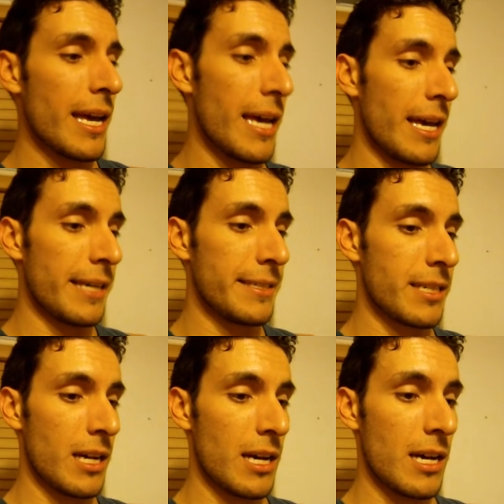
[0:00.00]

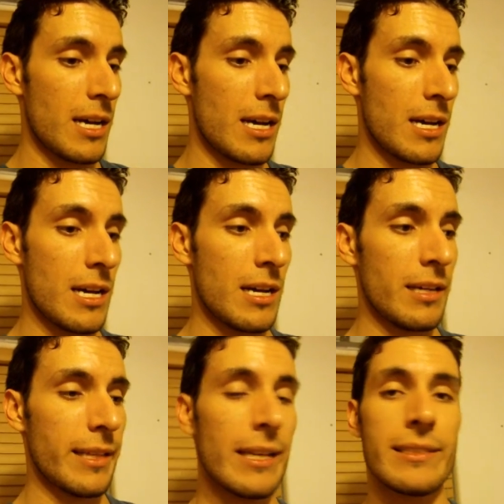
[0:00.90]
And
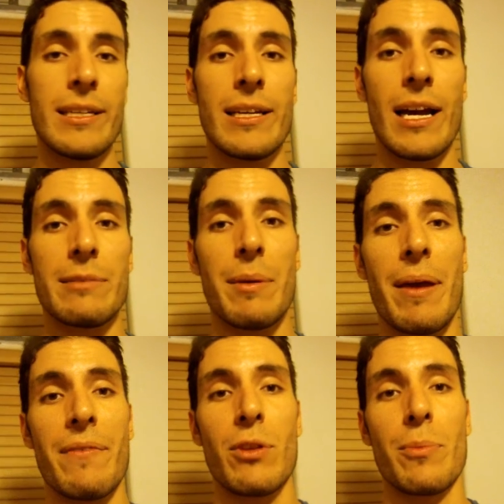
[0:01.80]
that's it, guys.
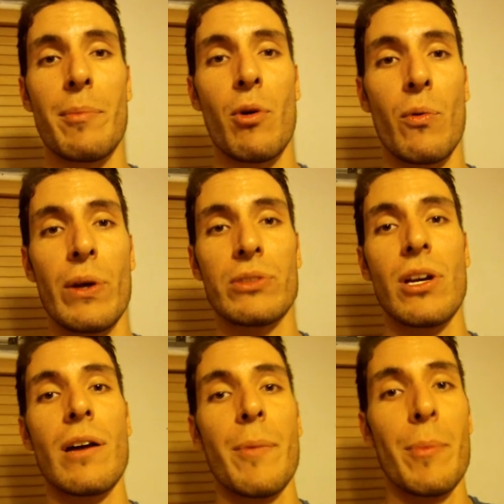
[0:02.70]
Maybe have a little bit more
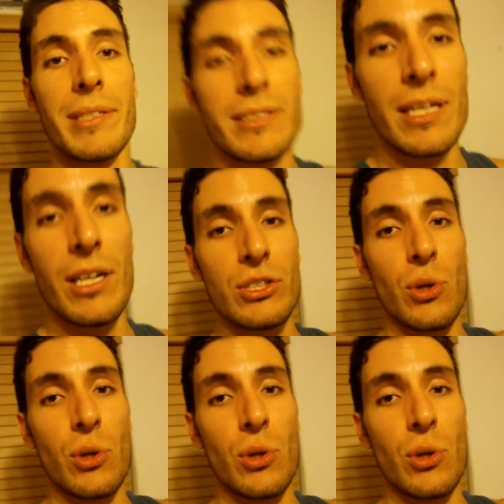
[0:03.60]
real talk moments.